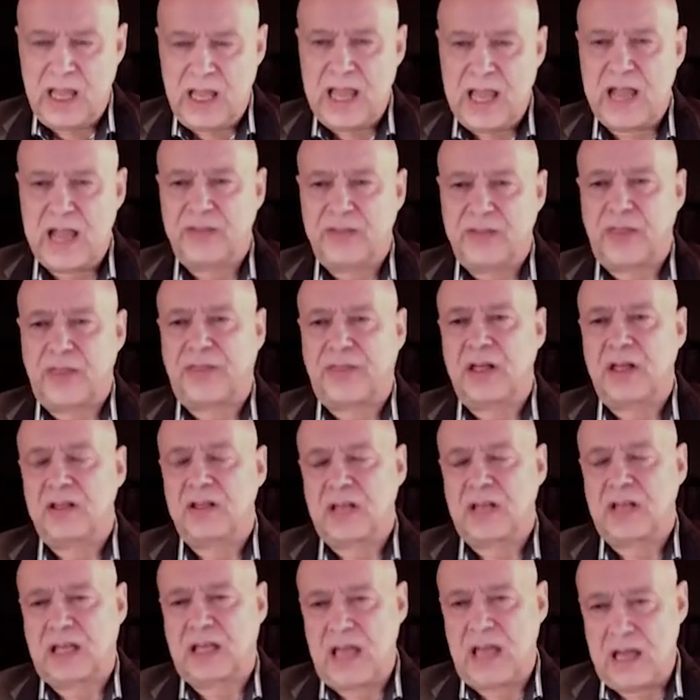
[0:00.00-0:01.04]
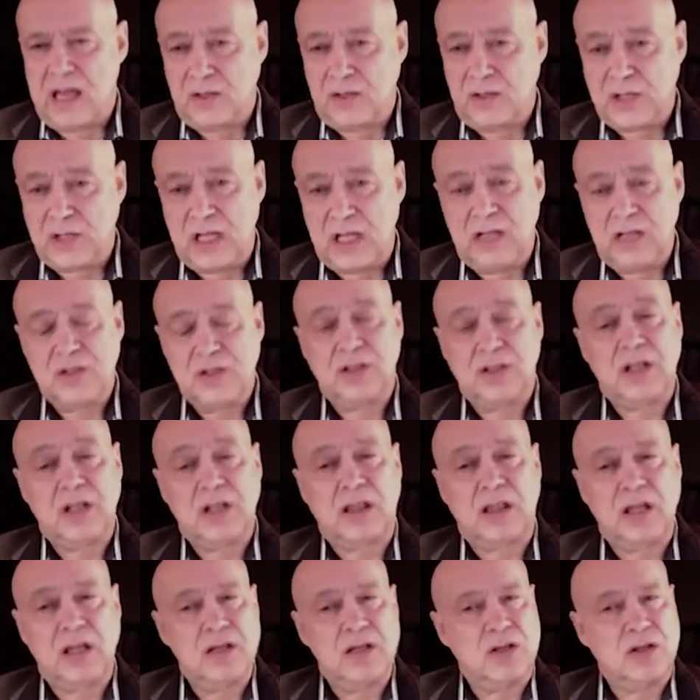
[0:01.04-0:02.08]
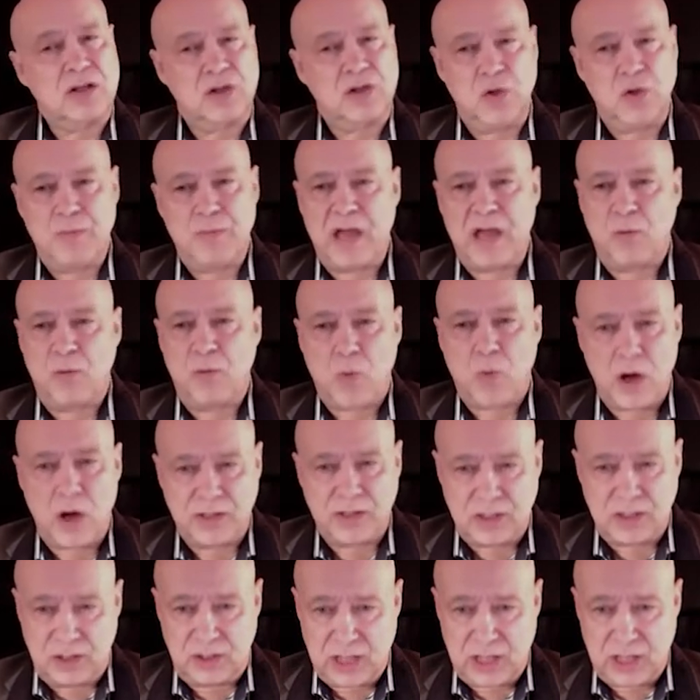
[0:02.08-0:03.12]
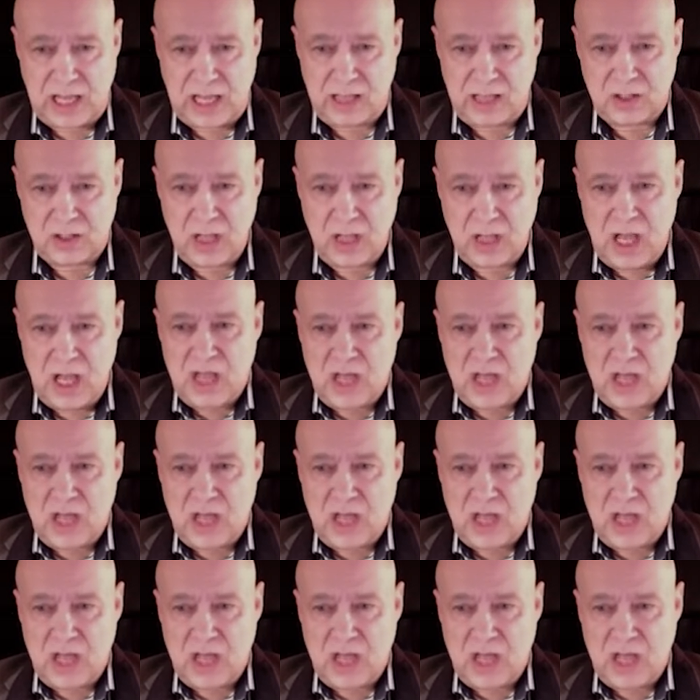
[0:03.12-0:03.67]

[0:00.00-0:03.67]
and the things that can change, and the things that you may want to change.